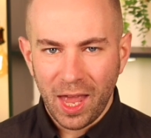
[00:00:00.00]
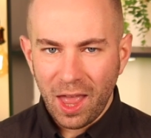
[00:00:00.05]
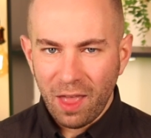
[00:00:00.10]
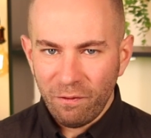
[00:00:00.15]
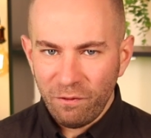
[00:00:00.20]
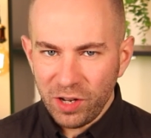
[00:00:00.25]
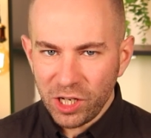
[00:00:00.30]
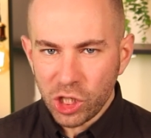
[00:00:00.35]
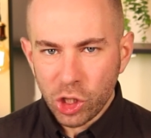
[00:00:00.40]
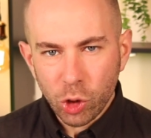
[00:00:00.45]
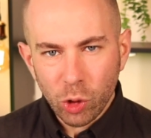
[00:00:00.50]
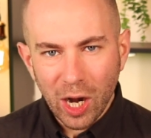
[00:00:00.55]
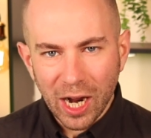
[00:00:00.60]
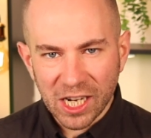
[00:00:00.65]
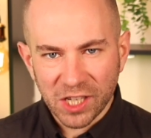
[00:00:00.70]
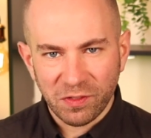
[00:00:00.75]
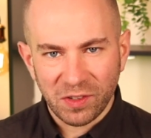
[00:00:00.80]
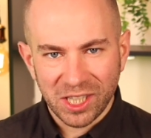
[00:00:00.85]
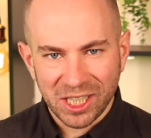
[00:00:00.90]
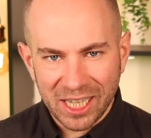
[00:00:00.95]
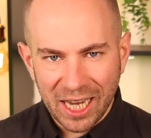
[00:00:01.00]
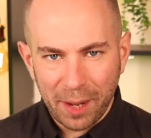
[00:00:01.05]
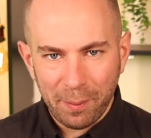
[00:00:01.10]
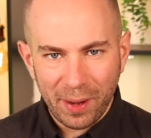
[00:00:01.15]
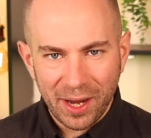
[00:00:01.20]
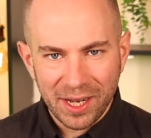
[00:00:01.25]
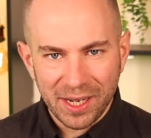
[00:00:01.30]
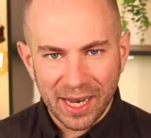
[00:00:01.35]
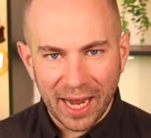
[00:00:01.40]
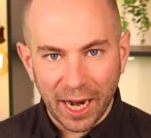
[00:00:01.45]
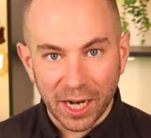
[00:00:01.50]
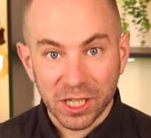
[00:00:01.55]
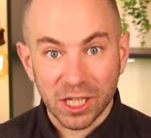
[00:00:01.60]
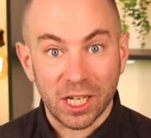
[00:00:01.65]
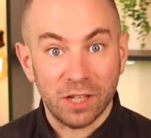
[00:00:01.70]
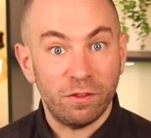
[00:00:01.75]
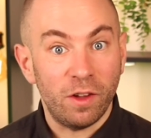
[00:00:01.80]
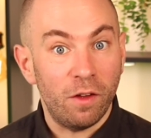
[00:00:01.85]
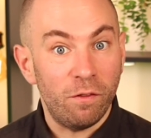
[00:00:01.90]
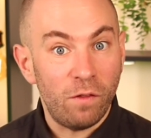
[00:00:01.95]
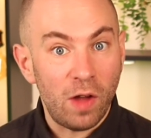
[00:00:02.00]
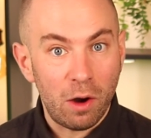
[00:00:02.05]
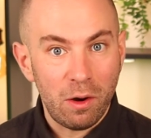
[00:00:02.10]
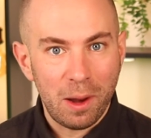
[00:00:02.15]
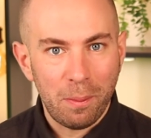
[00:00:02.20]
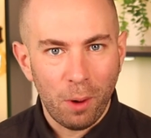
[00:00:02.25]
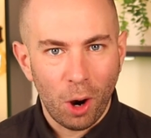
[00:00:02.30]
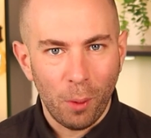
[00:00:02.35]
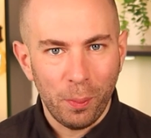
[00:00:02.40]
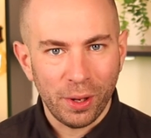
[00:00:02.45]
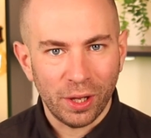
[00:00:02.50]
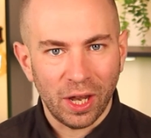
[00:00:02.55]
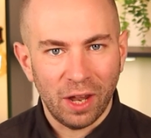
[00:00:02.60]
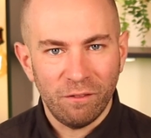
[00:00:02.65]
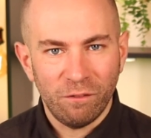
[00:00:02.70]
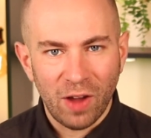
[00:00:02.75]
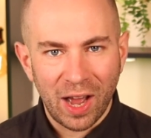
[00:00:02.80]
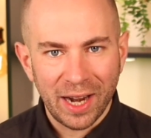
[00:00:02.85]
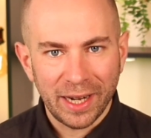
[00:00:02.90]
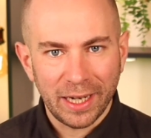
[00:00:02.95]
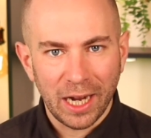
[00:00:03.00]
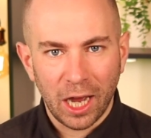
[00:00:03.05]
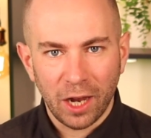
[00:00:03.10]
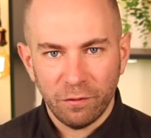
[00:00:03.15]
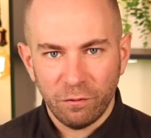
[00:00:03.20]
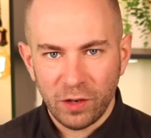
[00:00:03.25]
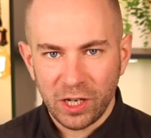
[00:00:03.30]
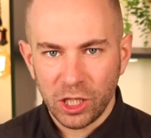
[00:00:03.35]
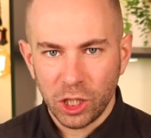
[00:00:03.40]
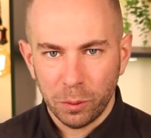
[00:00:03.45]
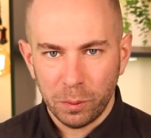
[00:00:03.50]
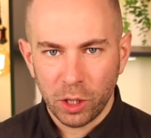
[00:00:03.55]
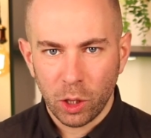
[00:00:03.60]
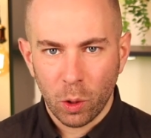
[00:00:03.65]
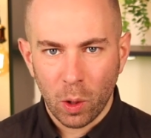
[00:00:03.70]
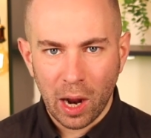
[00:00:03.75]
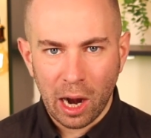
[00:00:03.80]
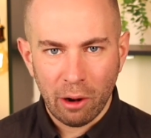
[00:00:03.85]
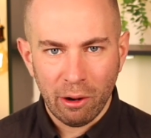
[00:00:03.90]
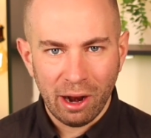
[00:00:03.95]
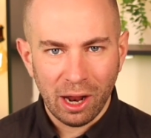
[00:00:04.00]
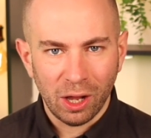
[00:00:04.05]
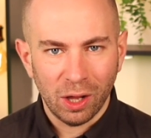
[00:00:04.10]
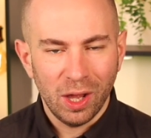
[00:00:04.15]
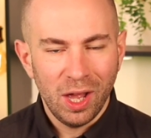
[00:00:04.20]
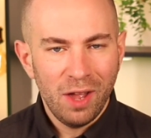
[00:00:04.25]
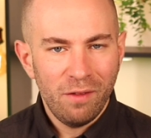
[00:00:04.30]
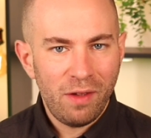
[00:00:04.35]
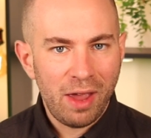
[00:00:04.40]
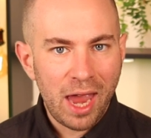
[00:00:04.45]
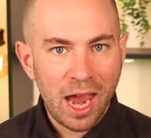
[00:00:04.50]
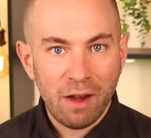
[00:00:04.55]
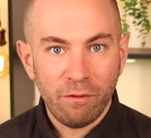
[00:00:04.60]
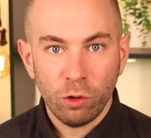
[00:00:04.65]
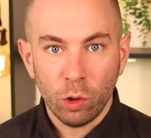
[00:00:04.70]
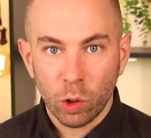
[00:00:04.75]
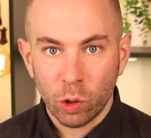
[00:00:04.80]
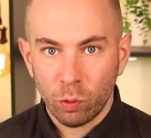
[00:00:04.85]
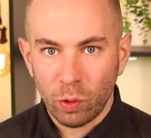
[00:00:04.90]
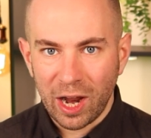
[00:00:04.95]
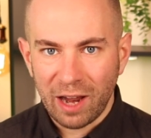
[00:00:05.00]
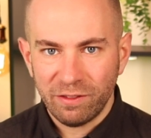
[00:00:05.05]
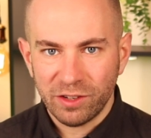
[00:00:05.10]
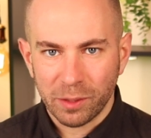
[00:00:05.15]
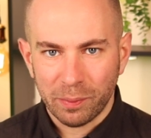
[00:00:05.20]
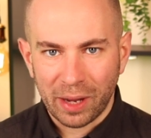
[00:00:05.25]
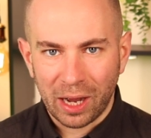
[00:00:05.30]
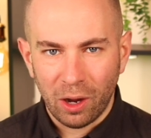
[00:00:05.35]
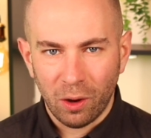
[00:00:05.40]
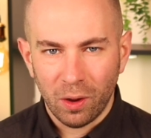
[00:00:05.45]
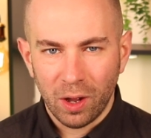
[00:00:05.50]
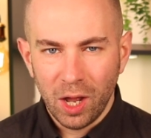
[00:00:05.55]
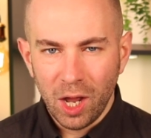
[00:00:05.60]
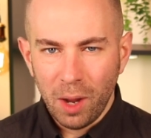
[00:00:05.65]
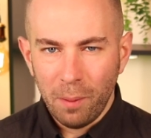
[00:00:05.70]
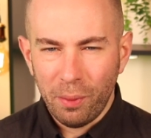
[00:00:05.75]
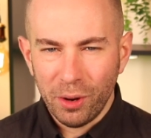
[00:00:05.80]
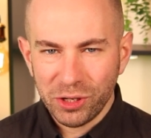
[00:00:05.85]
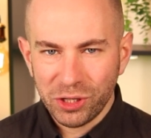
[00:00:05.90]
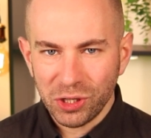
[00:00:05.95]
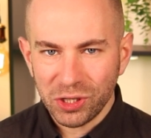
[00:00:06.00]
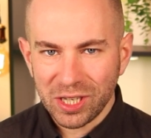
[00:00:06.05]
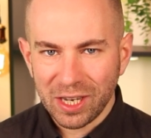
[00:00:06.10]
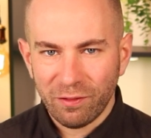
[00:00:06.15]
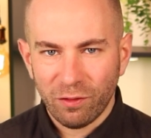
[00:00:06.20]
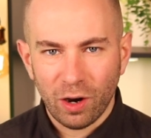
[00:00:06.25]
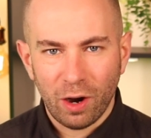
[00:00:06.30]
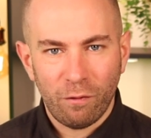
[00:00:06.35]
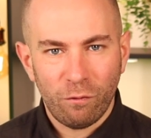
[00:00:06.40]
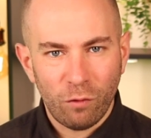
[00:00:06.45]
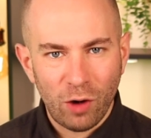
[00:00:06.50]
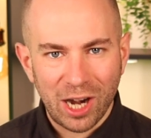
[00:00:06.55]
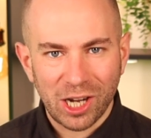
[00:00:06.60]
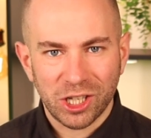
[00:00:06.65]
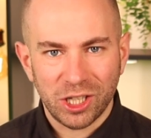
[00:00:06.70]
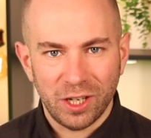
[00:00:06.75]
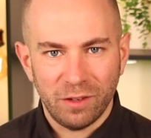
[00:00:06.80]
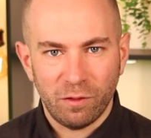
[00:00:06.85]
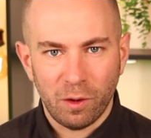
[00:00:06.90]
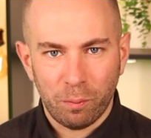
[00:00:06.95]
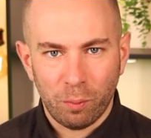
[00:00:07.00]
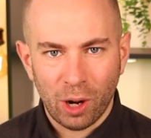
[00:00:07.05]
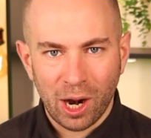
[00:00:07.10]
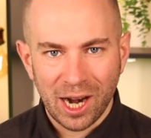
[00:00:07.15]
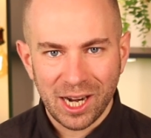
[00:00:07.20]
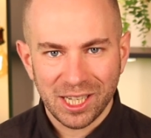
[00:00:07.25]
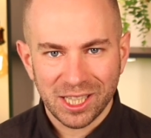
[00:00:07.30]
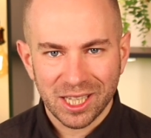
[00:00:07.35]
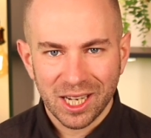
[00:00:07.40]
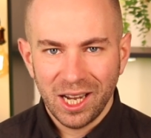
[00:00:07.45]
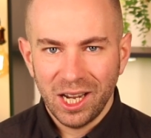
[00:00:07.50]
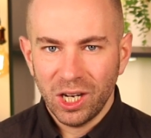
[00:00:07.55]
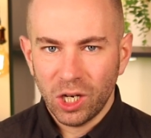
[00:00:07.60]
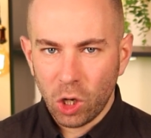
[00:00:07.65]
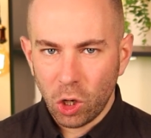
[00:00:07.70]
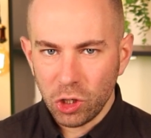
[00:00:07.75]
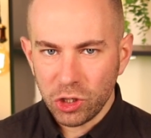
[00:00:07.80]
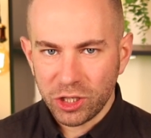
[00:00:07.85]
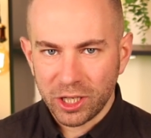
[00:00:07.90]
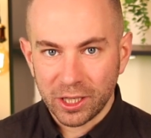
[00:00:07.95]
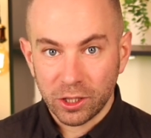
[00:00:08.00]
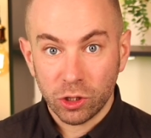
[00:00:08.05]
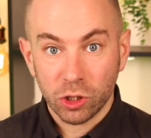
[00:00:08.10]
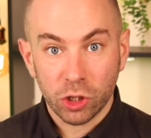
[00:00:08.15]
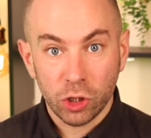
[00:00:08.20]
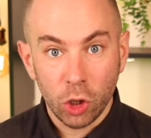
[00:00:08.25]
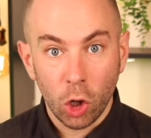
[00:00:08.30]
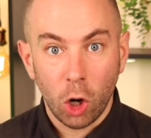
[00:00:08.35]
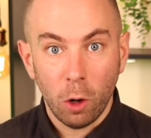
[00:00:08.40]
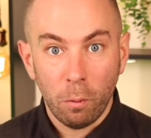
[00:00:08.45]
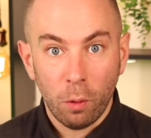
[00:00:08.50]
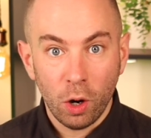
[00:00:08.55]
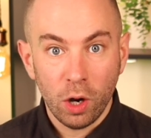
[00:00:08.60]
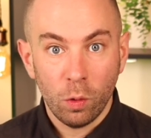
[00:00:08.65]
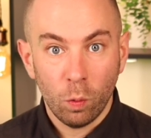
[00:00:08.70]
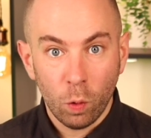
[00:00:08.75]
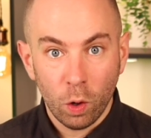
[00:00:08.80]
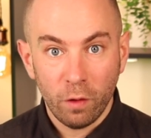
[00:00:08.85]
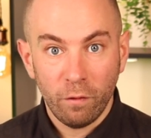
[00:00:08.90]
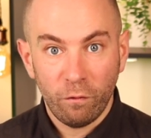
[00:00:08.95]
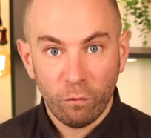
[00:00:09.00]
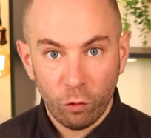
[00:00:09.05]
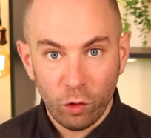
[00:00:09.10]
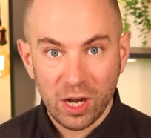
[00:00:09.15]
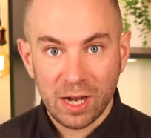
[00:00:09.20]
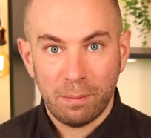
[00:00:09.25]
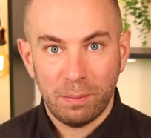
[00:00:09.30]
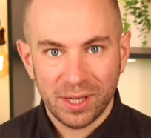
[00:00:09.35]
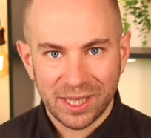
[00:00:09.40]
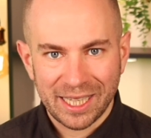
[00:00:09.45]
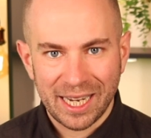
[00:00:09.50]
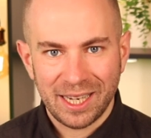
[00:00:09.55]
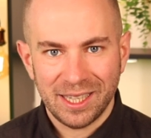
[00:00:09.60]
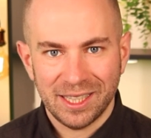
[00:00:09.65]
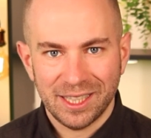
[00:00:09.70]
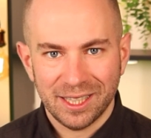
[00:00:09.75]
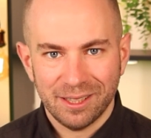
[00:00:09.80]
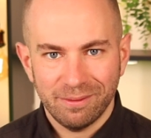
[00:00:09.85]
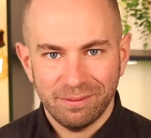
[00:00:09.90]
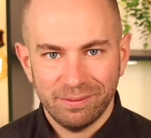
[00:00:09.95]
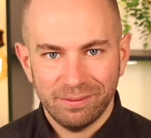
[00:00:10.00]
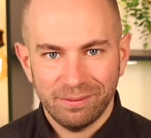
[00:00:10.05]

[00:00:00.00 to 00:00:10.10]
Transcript: This tracks the same index as their very popular Vanguard VWRL that everyone raves about, but does it for a fraction of the price, costing just 0.13%.